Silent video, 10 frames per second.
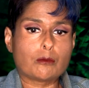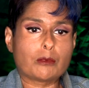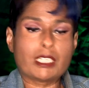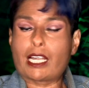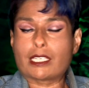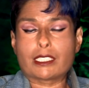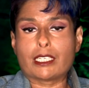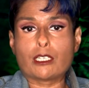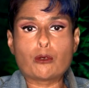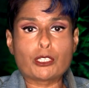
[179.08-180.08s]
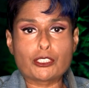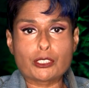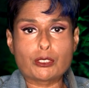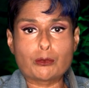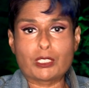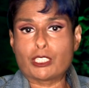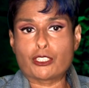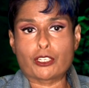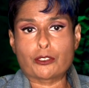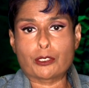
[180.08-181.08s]
can ask any questions with
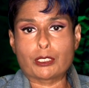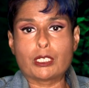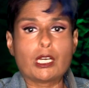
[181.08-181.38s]
each other and